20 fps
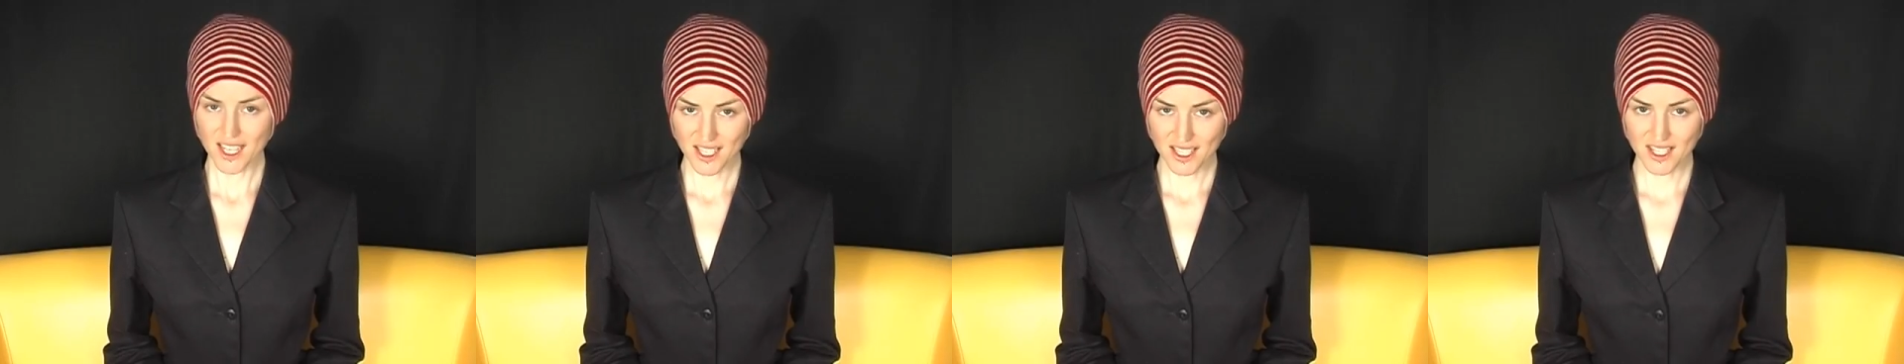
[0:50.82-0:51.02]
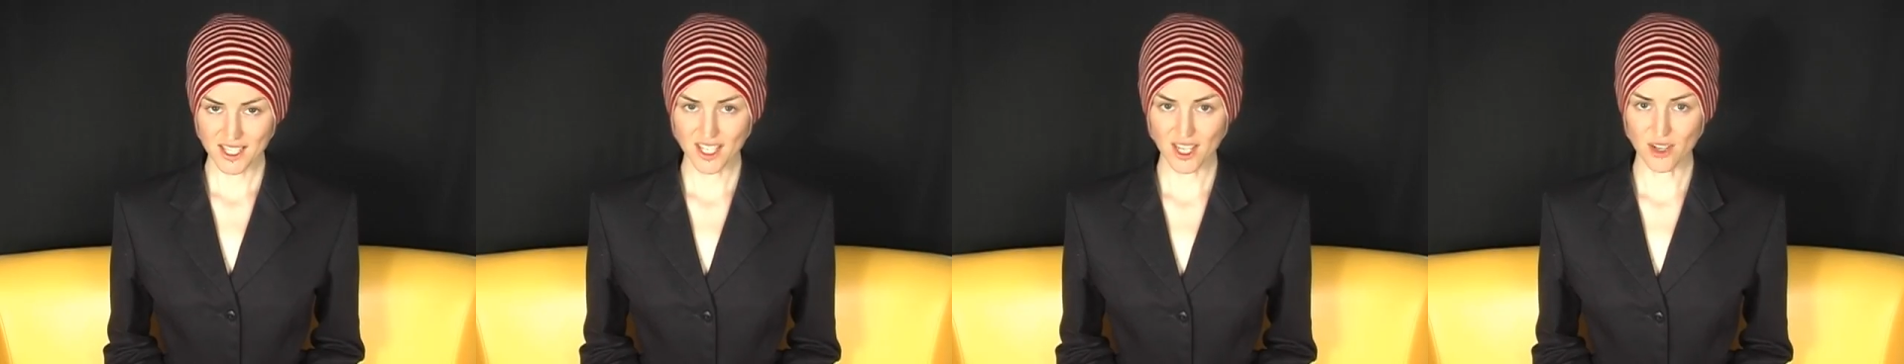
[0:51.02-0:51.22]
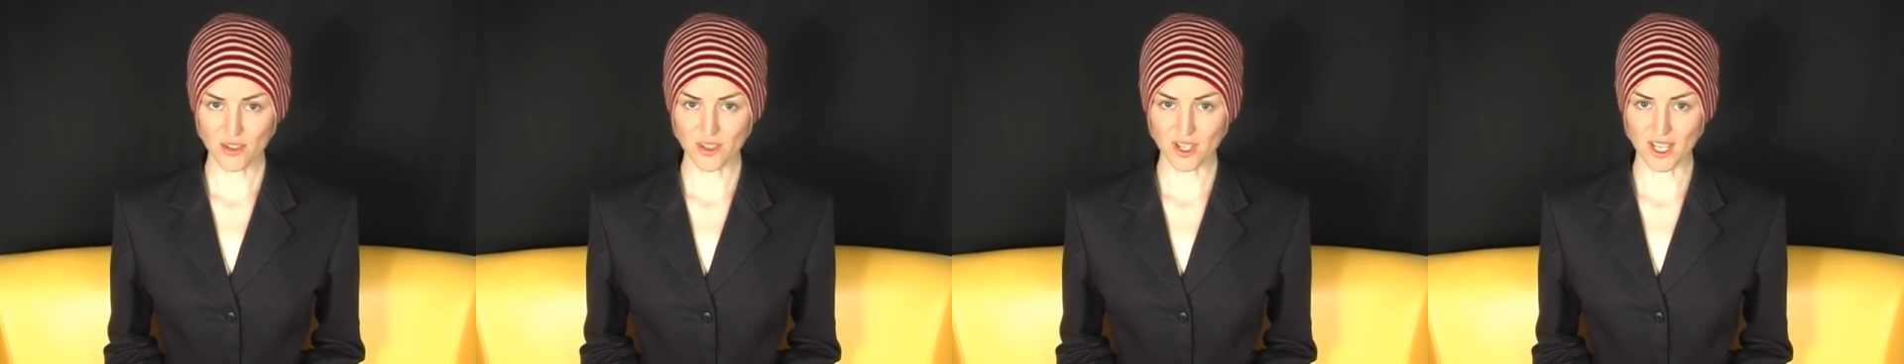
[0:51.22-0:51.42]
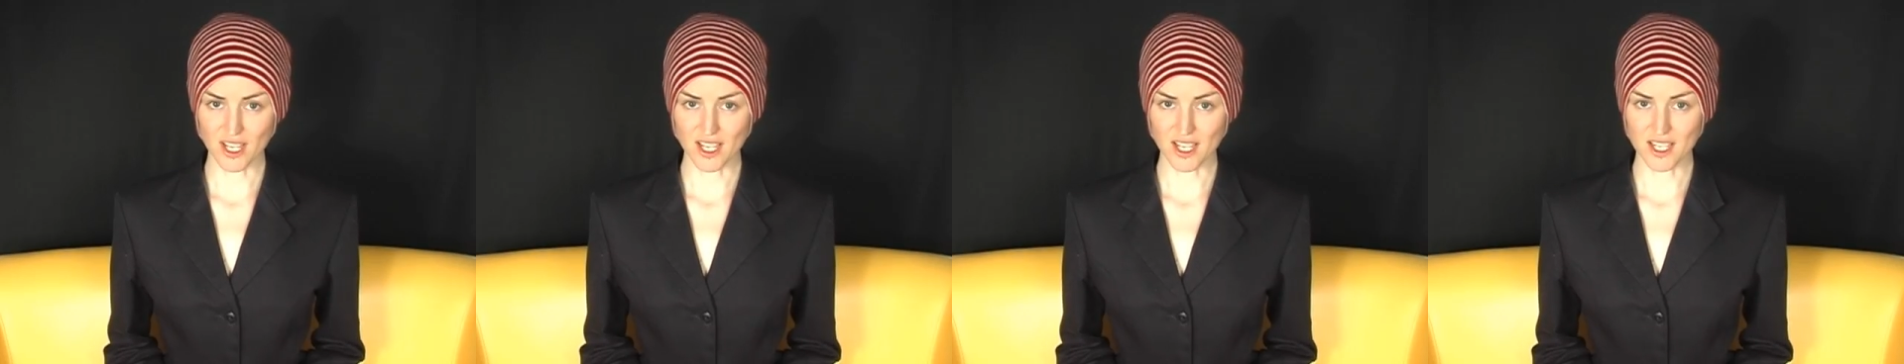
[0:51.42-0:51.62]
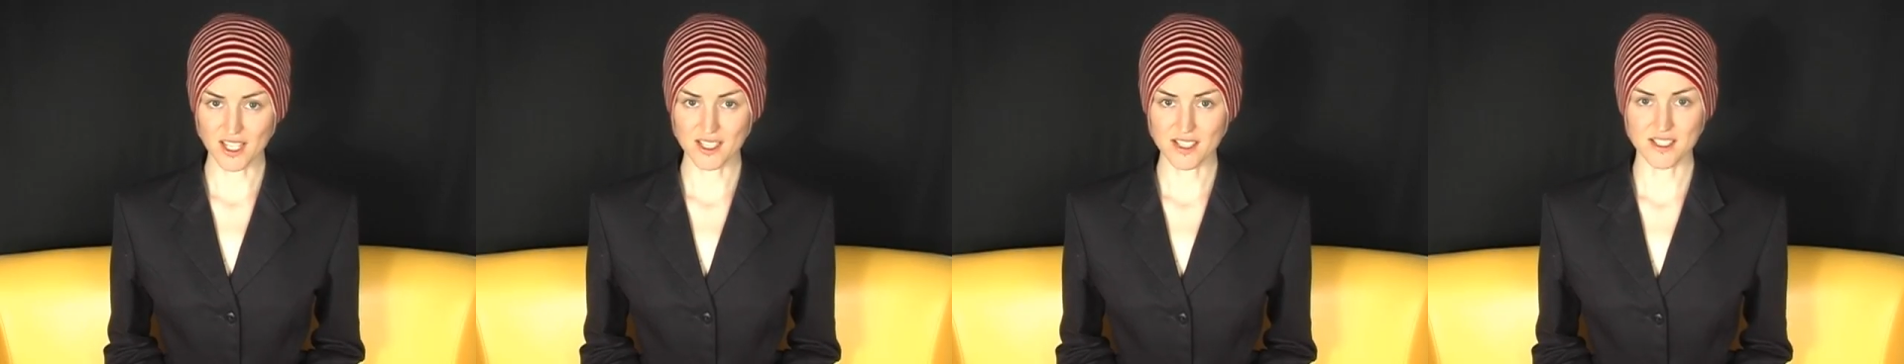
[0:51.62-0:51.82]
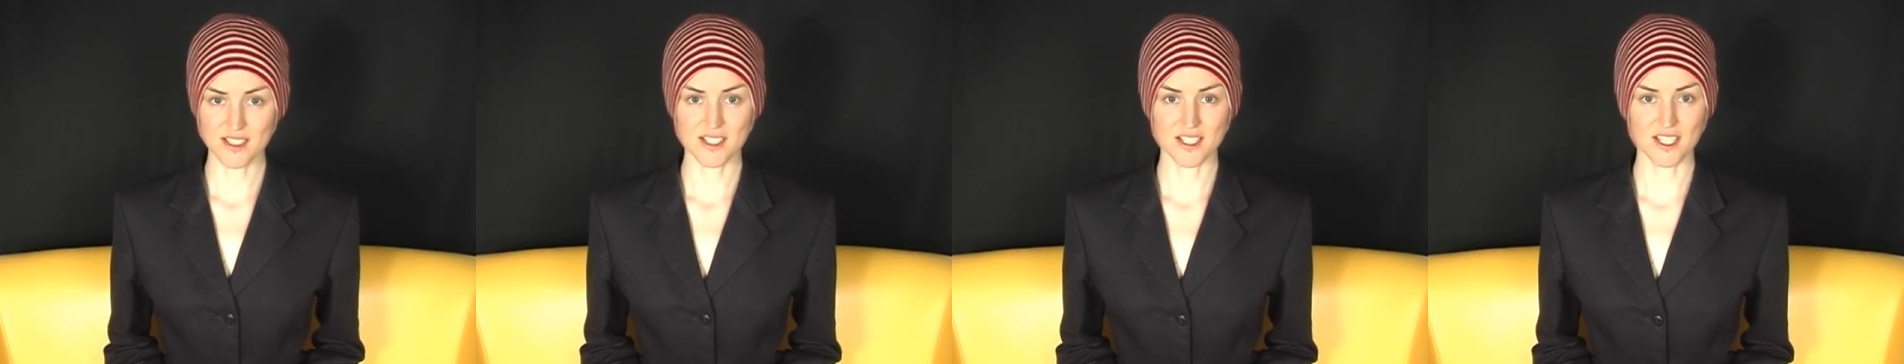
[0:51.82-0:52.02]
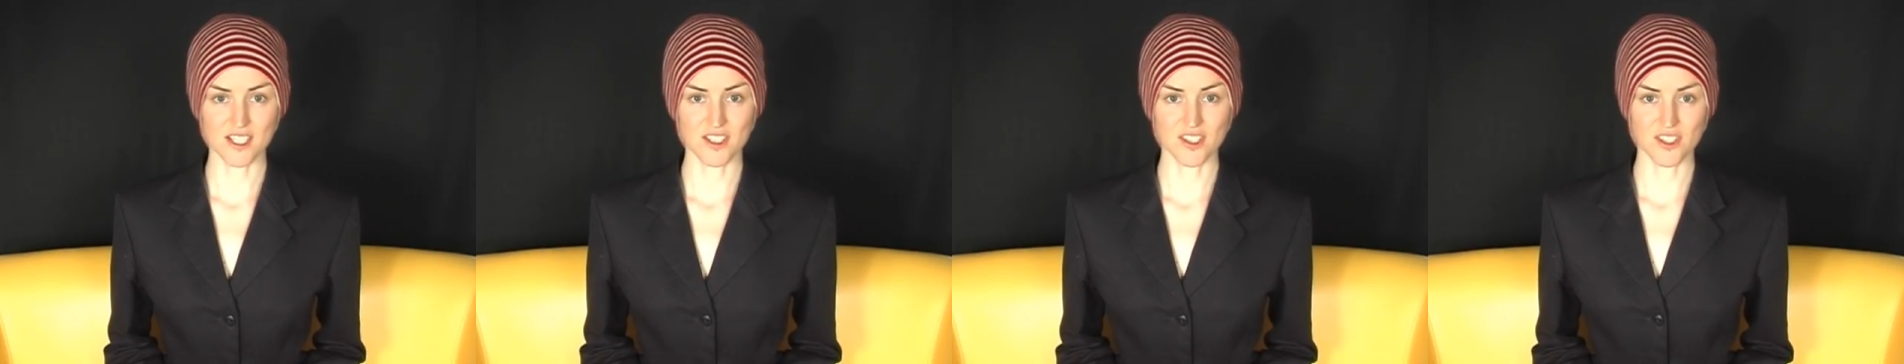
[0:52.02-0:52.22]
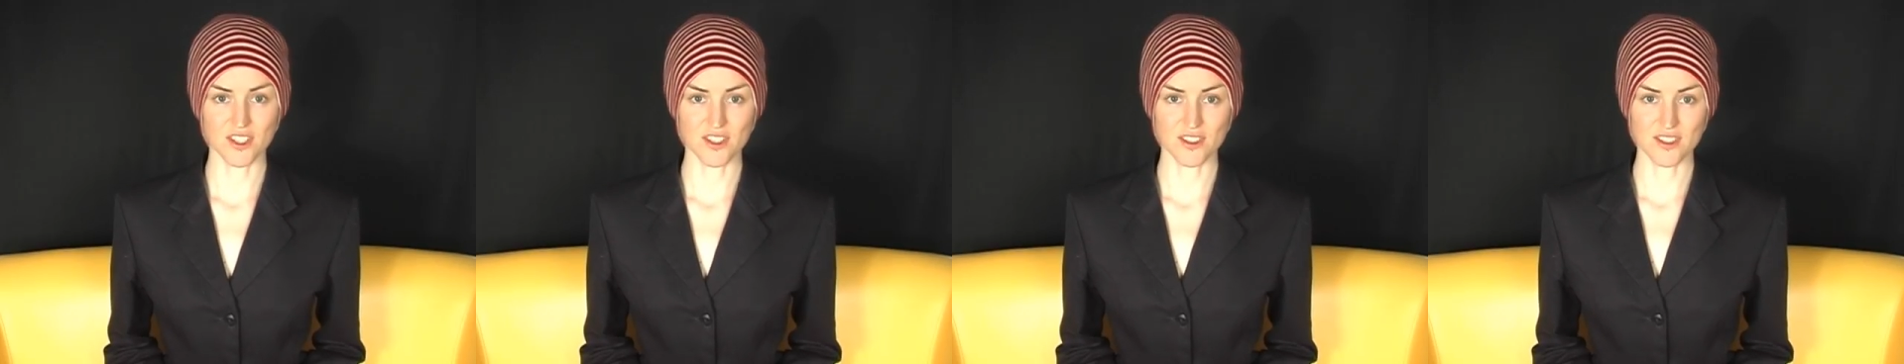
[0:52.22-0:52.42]
Kia ora. In Stick
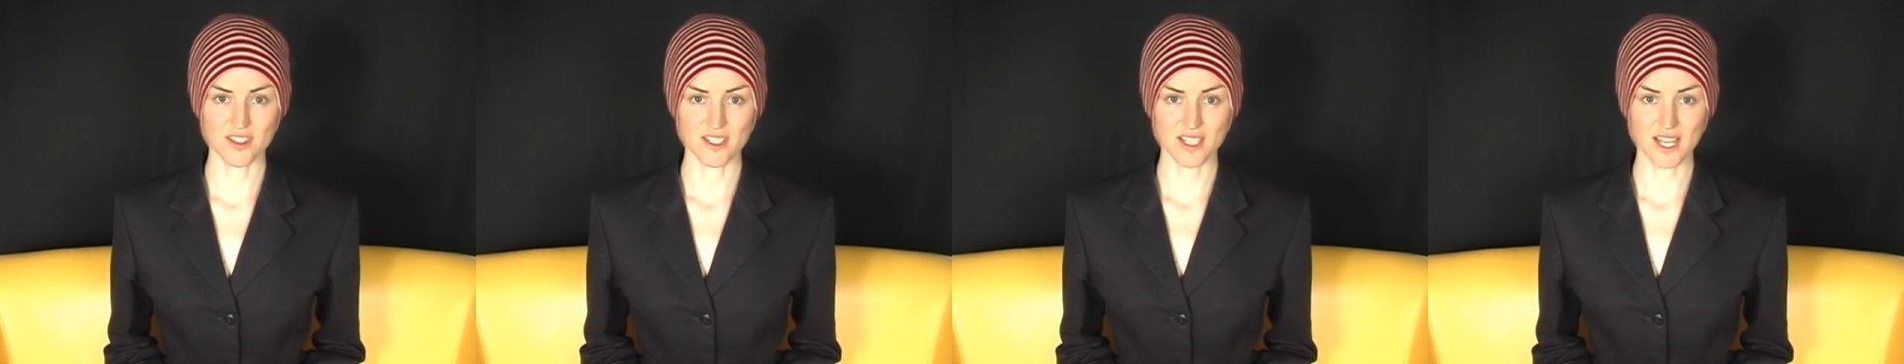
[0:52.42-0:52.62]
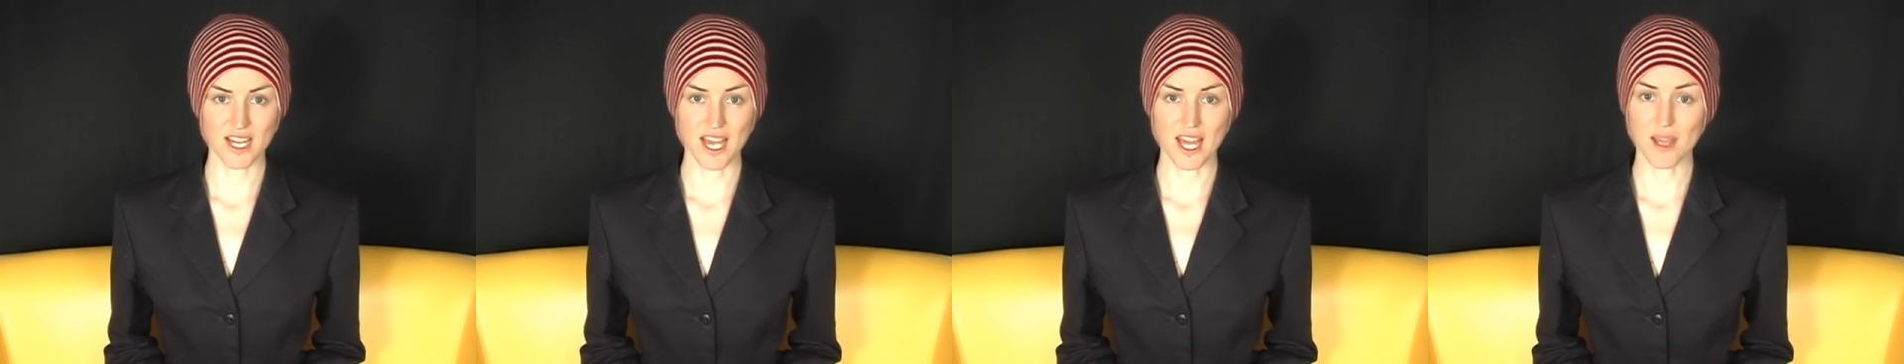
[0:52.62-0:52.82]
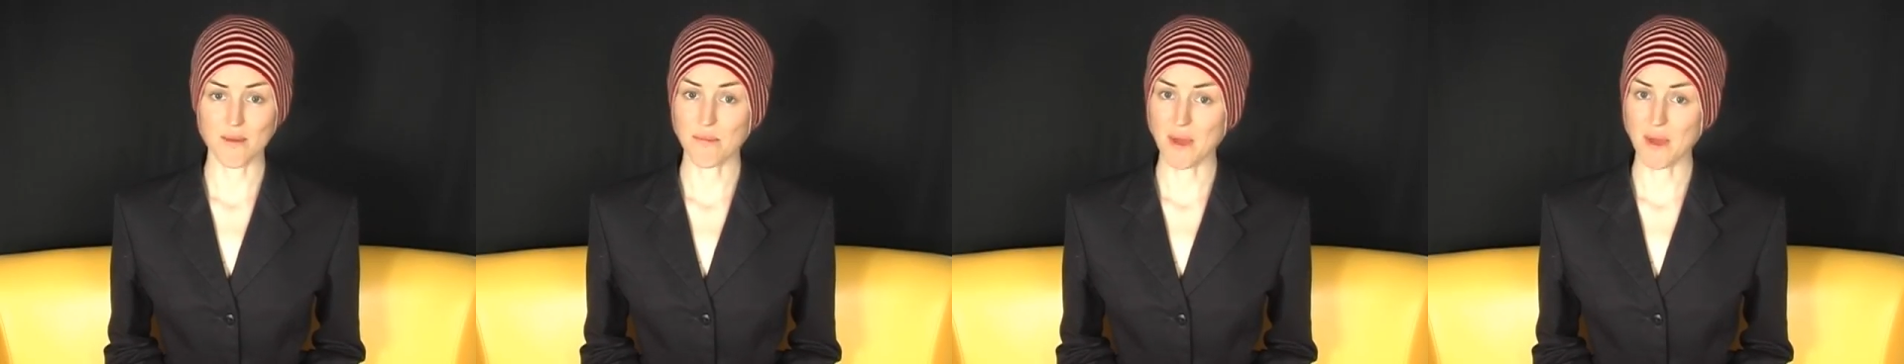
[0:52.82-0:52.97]
News today,